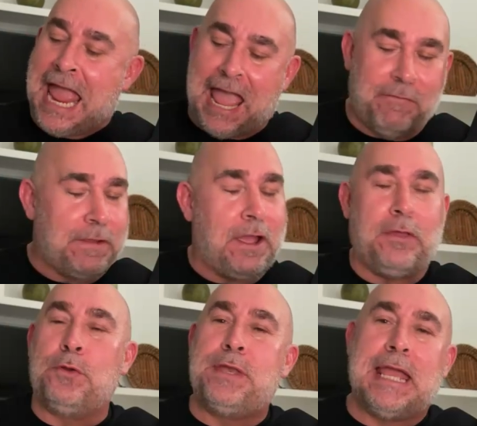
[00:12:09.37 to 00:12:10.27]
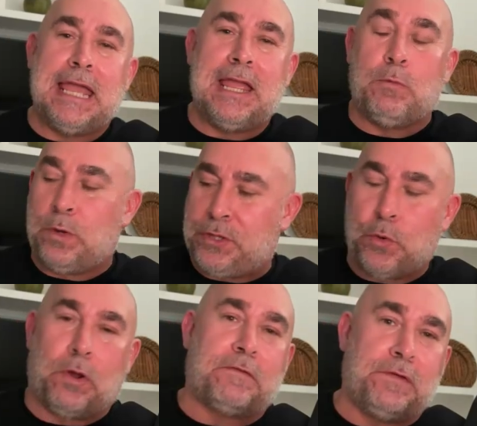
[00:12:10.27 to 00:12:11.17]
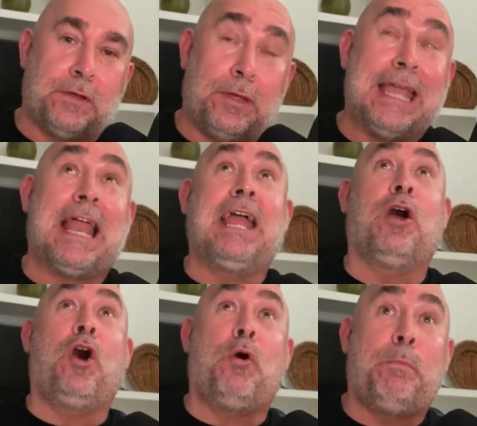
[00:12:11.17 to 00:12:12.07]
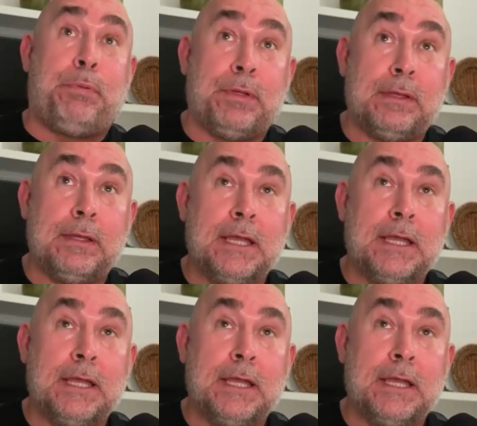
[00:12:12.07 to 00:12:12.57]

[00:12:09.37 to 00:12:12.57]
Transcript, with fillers: every other day with Yorkville. And I hope